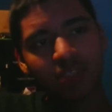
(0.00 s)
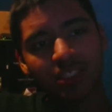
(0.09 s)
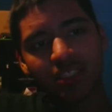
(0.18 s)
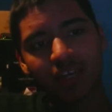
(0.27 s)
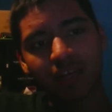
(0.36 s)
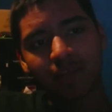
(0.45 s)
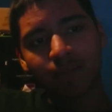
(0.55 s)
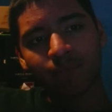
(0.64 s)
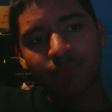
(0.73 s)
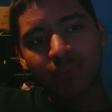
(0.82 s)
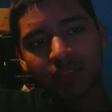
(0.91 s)
watching that.
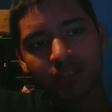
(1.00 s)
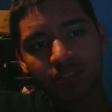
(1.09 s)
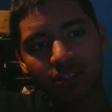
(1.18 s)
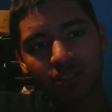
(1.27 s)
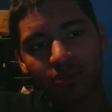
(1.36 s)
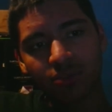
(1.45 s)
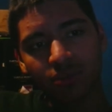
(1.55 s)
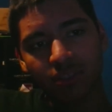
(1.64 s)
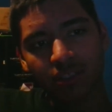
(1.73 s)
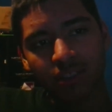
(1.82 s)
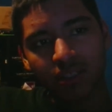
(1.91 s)
So,
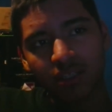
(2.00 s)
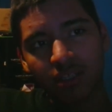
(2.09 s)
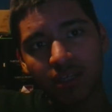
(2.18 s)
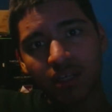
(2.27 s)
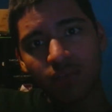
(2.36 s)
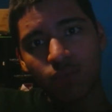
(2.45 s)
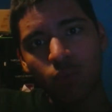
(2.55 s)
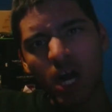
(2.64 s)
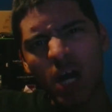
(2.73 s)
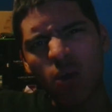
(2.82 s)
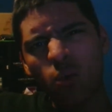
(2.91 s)

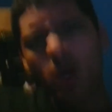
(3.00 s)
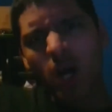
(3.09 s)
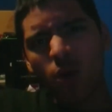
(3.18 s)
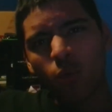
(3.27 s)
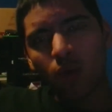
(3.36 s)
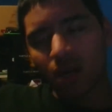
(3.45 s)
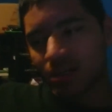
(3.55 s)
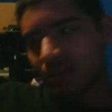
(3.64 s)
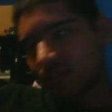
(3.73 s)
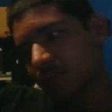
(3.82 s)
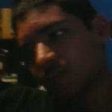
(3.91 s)
whoa, whoa, I don't
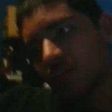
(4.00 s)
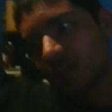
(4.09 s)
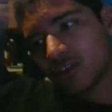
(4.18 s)
even know if you can